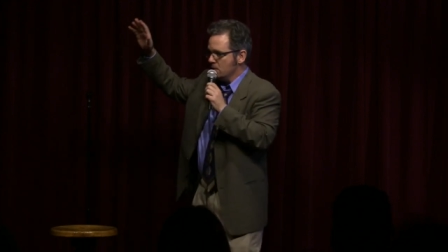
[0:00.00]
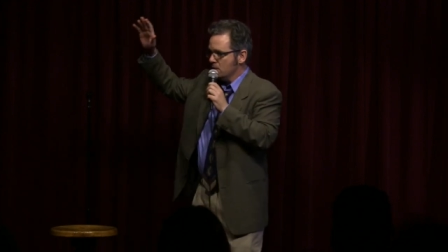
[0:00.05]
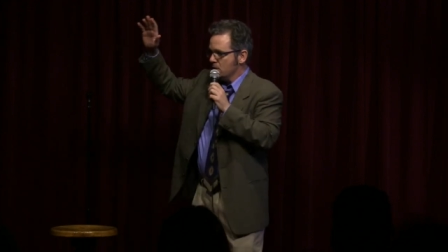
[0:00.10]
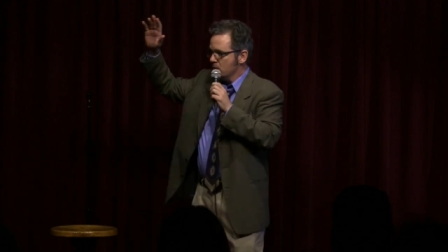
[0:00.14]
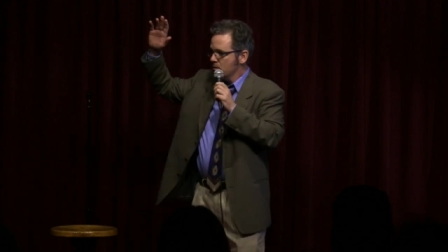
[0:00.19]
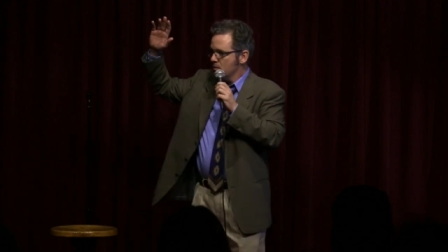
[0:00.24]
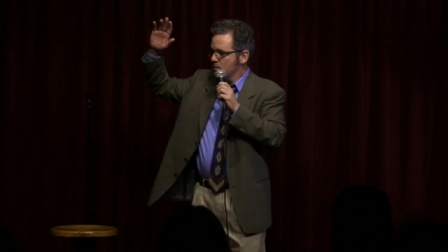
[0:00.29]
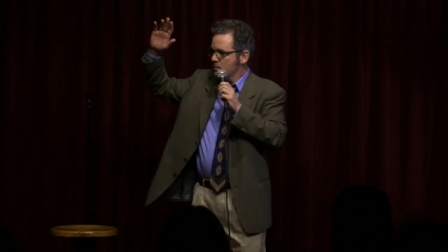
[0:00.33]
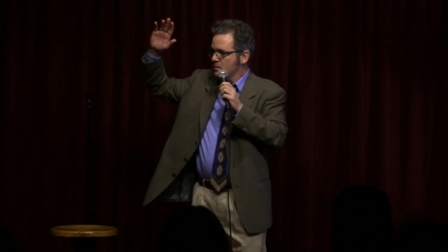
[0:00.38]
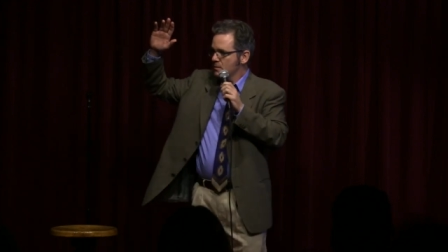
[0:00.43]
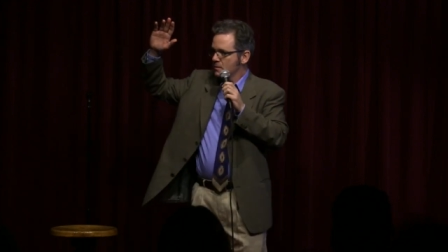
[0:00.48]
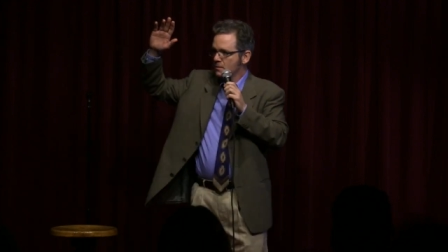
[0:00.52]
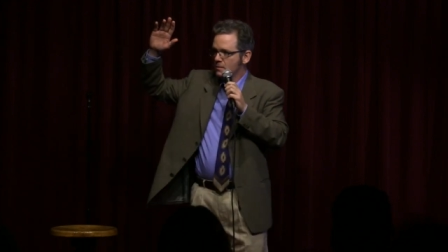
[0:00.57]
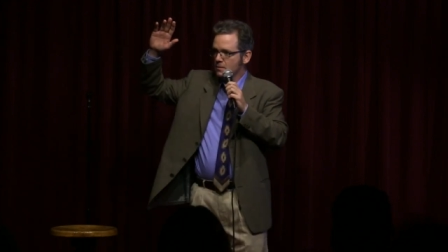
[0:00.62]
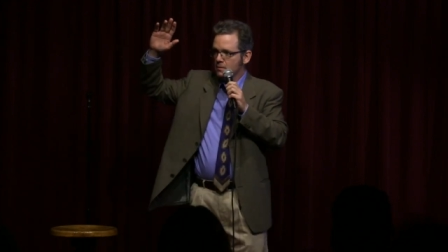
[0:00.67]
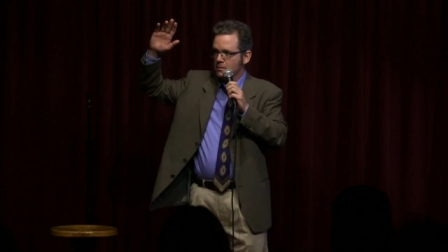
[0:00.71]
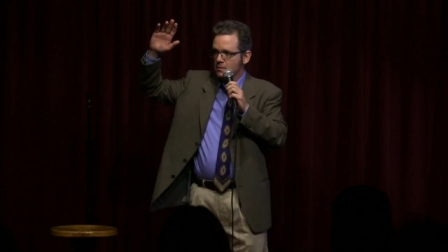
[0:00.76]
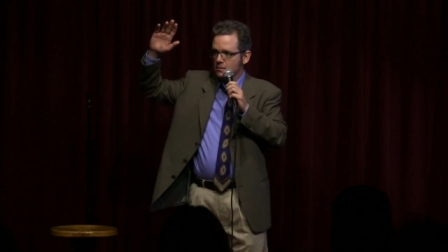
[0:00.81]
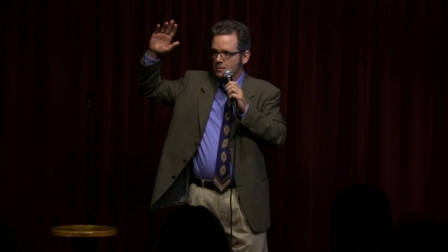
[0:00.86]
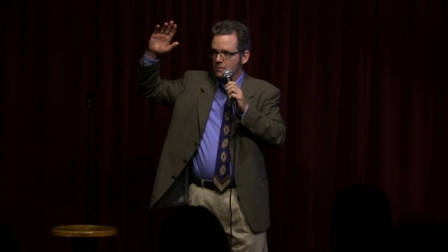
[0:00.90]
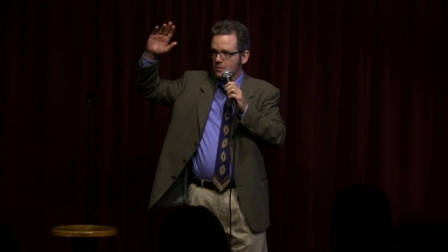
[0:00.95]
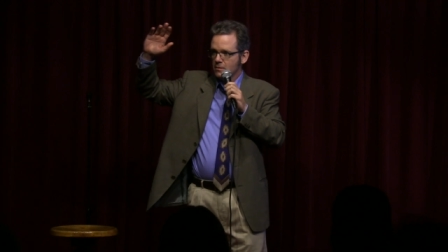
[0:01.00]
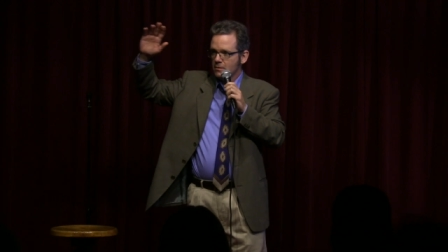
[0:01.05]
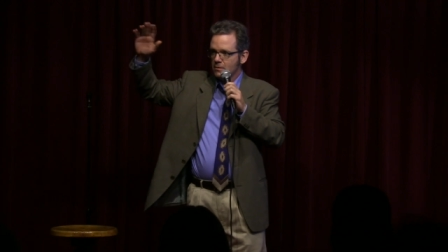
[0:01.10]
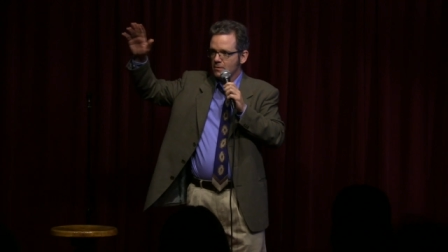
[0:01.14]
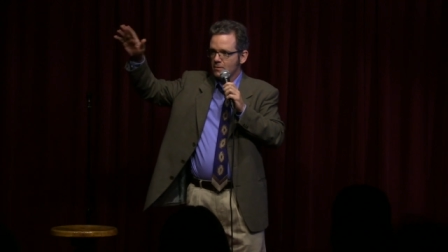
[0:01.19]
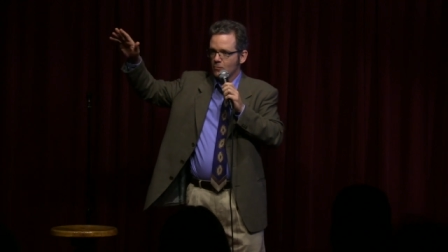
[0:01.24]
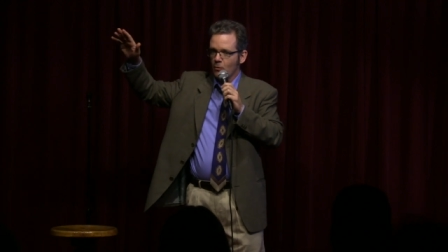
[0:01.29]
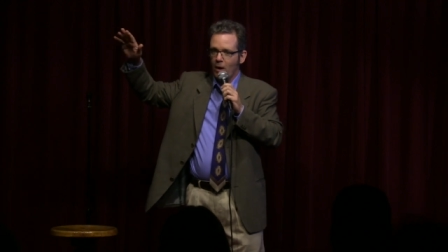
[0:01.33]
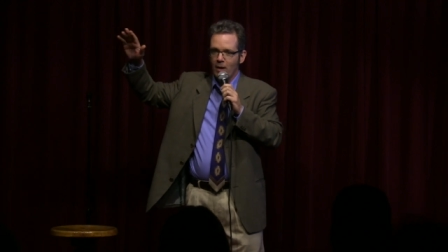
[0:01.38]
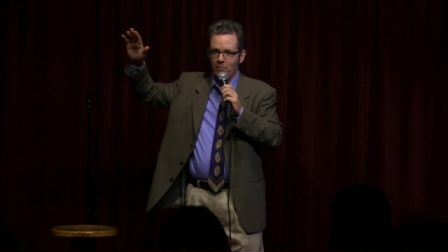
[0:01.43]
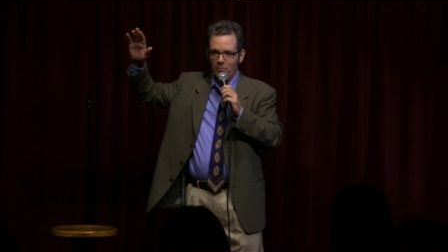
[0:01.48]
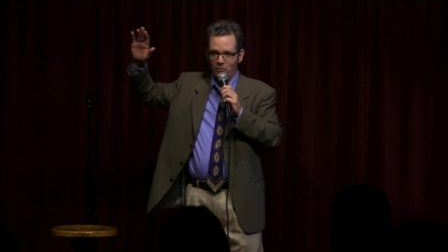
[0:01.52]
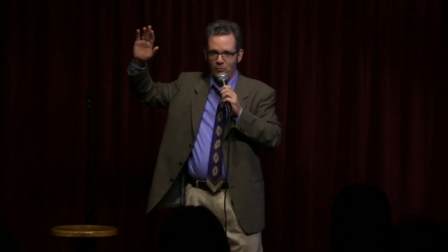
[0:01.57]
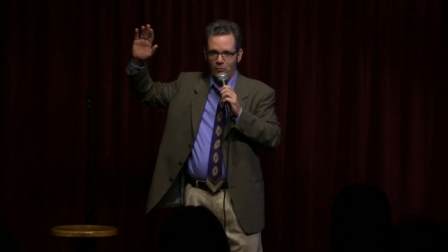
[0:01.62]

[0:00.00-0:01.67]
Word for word: right